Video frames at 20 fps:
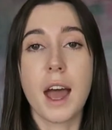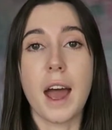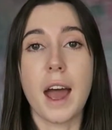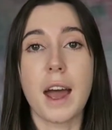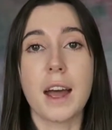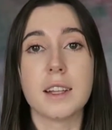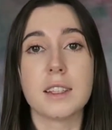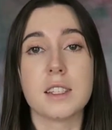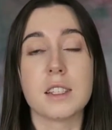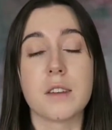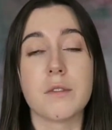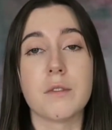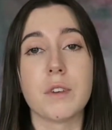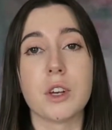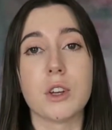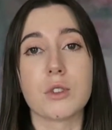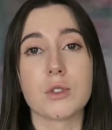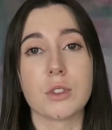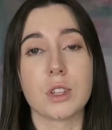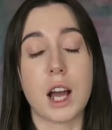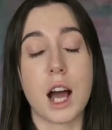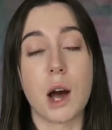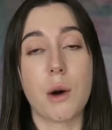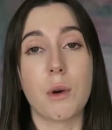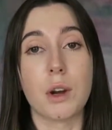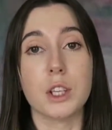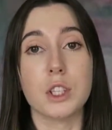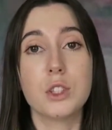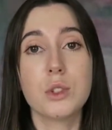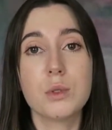and some videos on
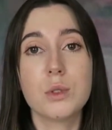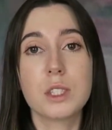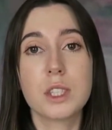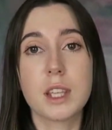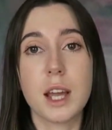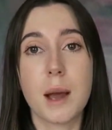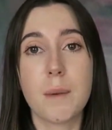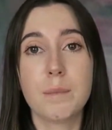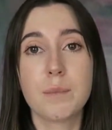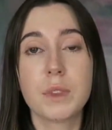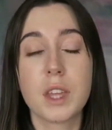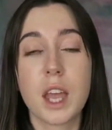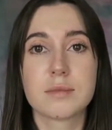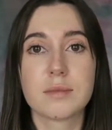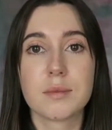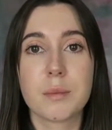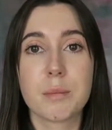how I use them.